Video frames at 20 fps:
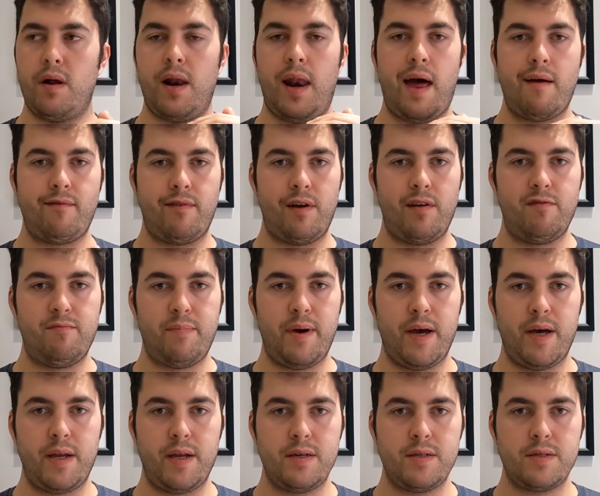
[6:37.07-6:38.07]
level of
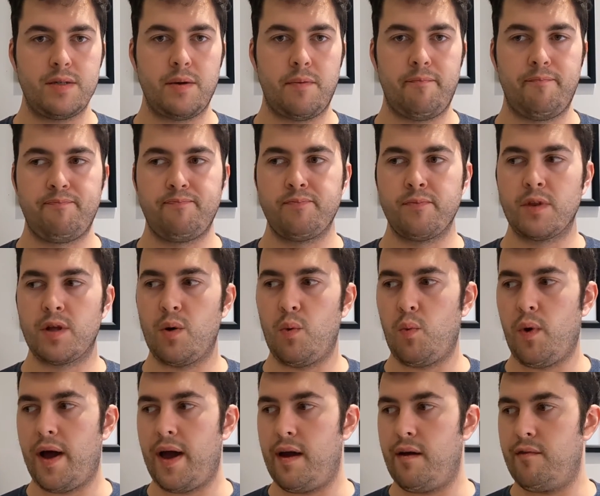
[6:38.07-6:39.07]
bitterness
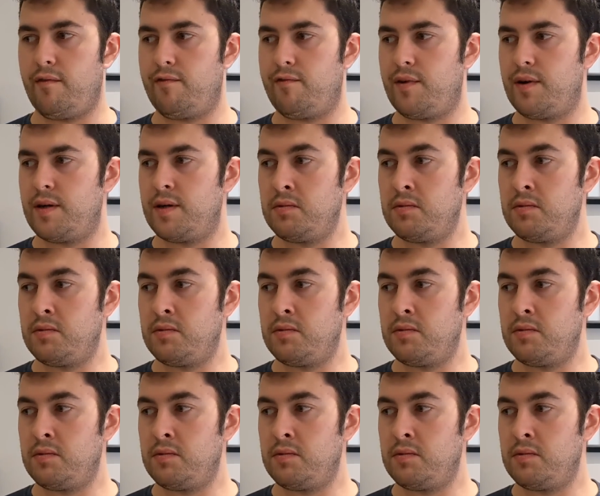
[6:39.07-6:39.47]
with